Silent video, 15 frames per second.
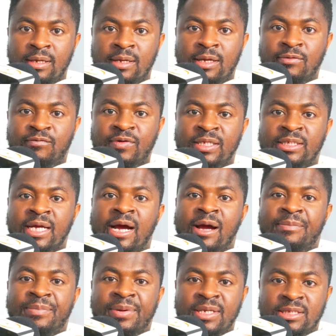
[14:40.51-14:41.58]
if it
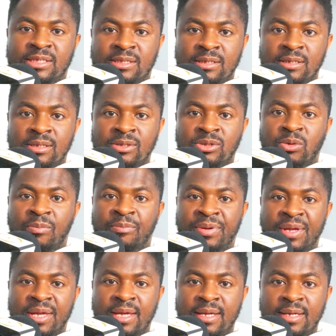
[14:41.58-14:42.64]
happens to
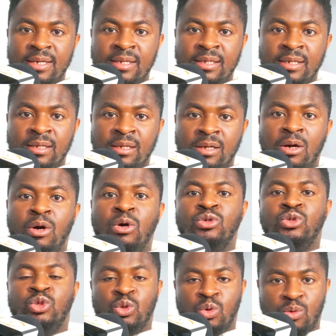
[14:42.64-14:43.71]
be
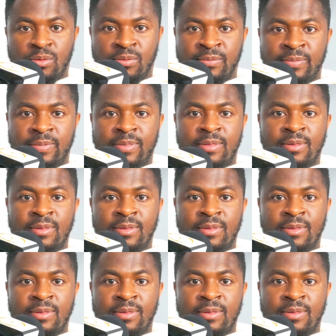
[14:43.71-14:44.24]
on Zoom,